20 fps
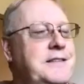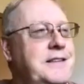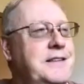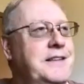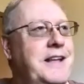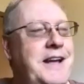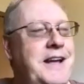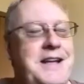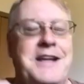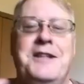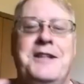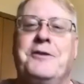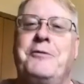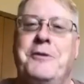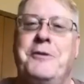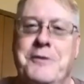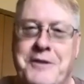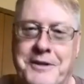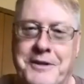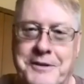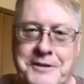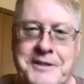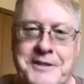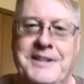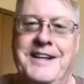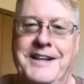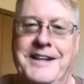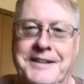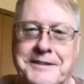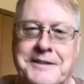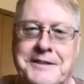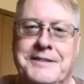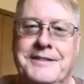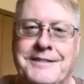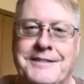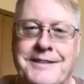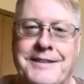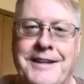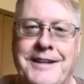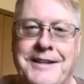They get through those things.
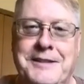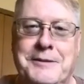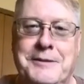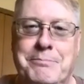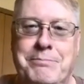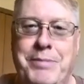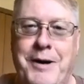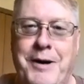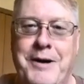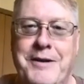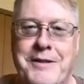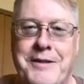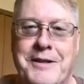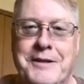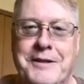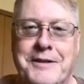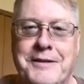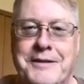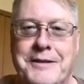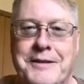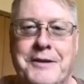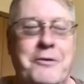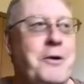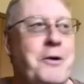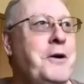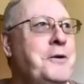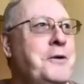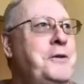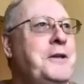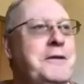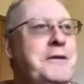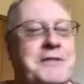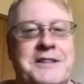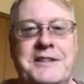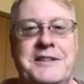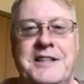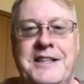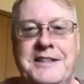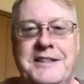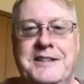And that's part of the growth of a
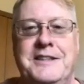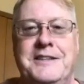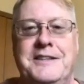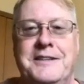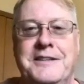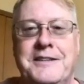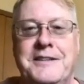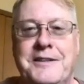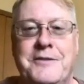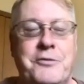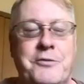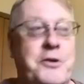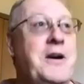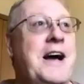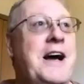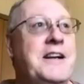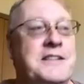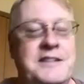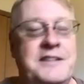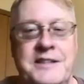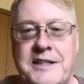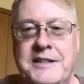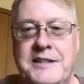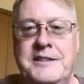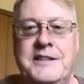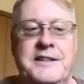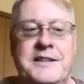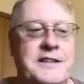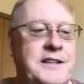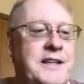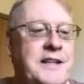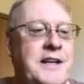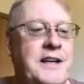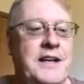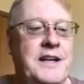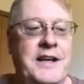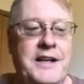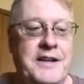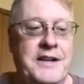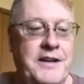season, throughout a season,
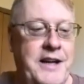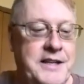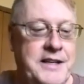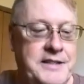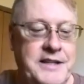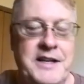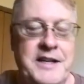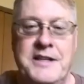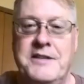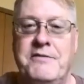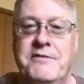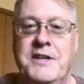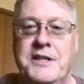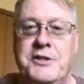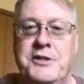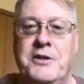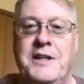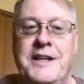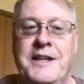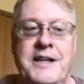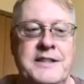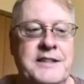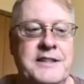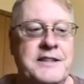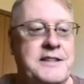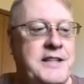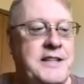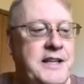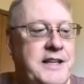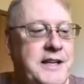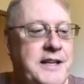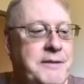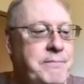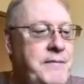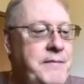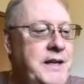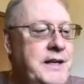and as an individual and as a team.